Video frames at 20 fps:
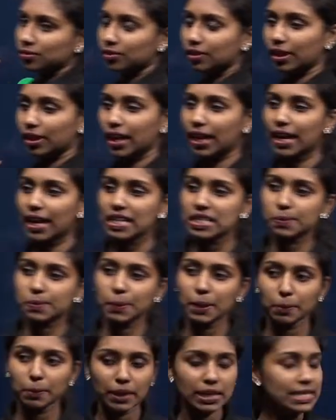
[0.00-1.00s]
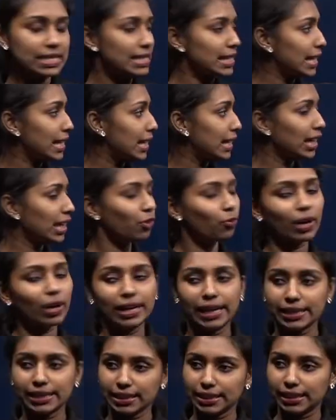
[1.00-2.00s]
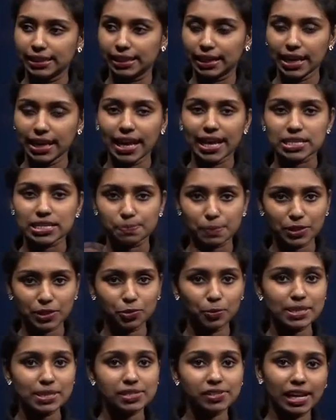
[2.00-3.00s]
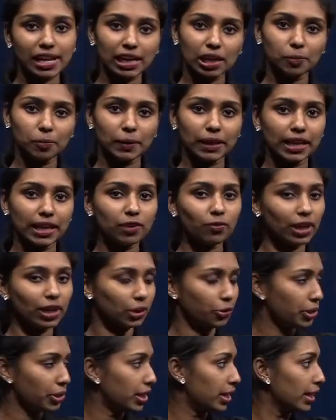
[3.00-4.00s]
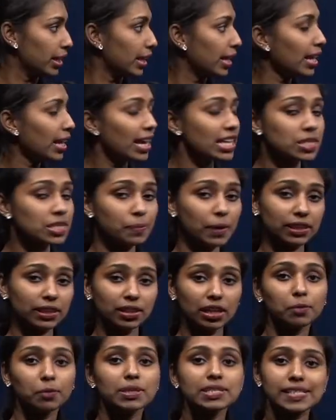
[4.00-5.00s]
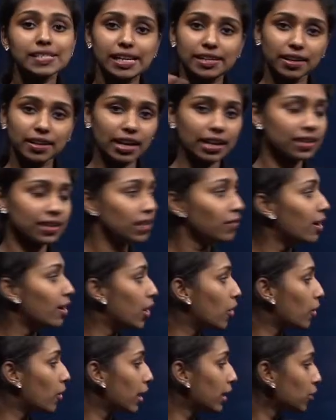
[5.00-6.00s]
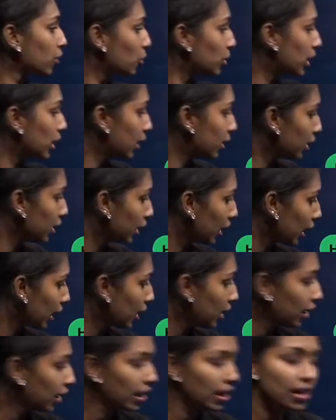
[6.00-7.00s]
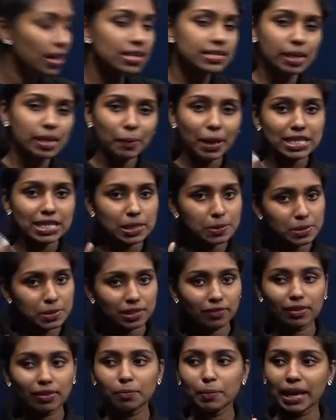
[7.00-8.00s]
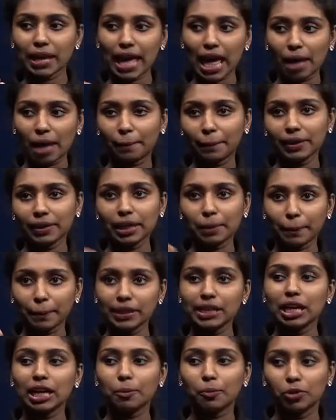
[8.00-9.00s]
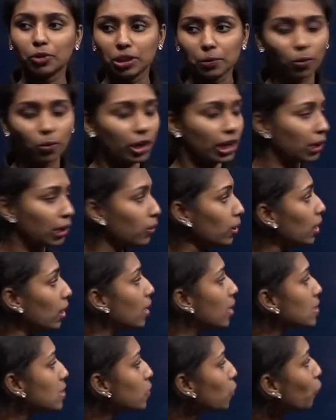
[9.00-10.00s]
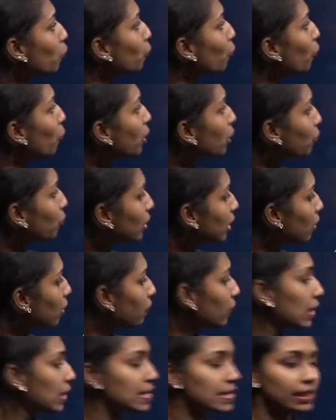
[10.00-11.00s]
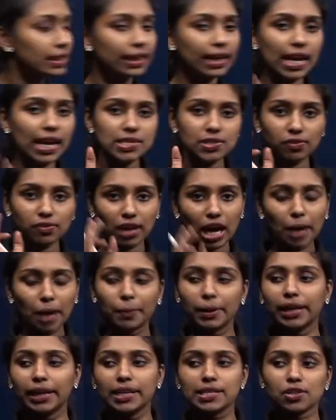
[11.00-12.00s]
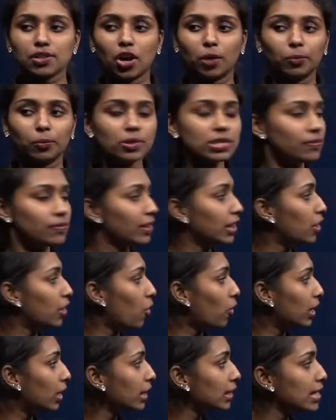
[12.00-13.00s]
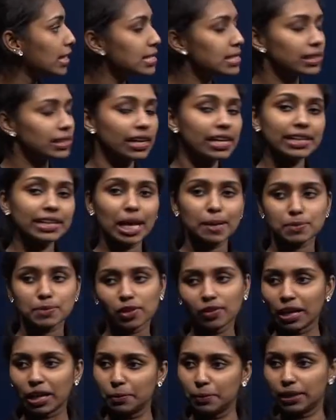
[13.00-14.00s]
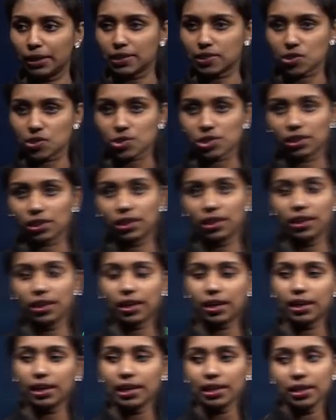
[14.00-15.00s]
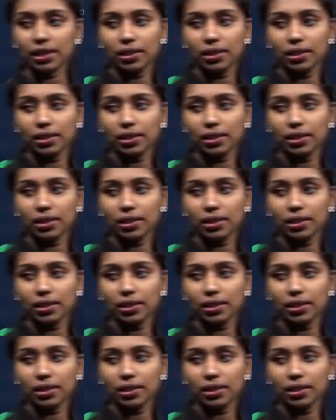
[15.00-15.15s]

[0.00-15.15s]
Okay, sp means linear 180 degree, sp2 means trigonal planar 120 degree, sp3 means tetrahedral 109.28 degree. Some exception will be happen depending upon the molecule. So for your reference, in the case of carbon-anion compounds, we need only these 3 types of hybridization. Clear?